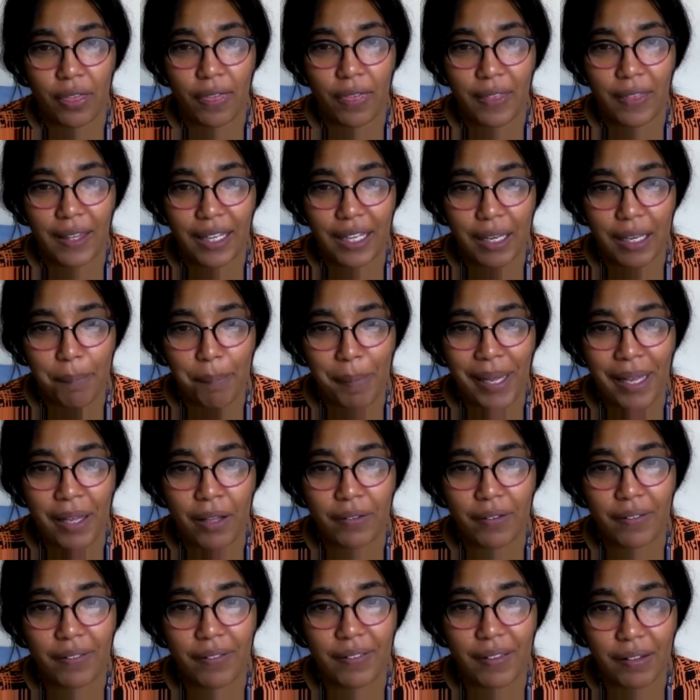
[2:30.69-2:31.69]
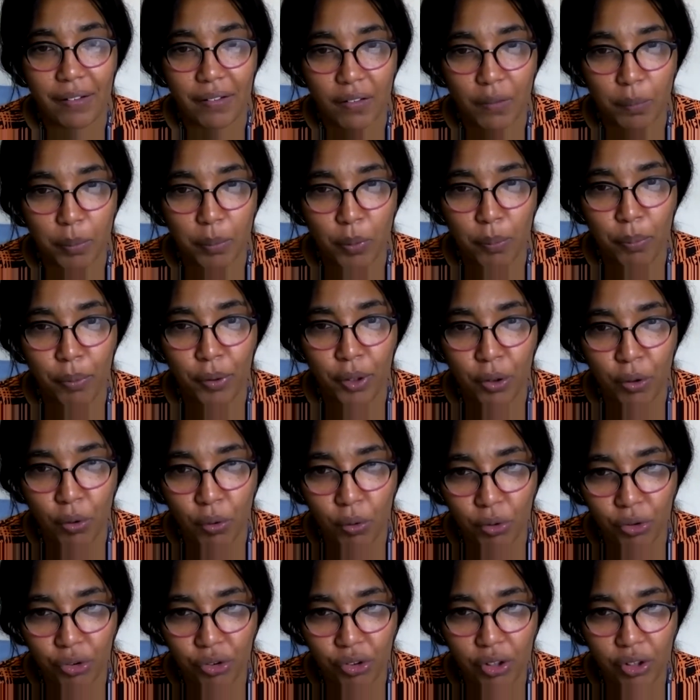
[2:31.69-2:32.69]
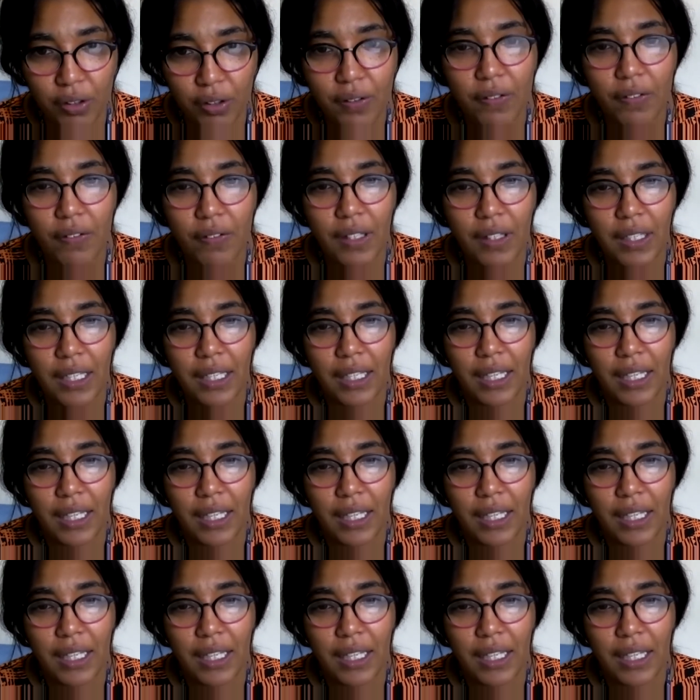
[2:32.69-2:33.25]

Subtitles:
think about sensible precautions,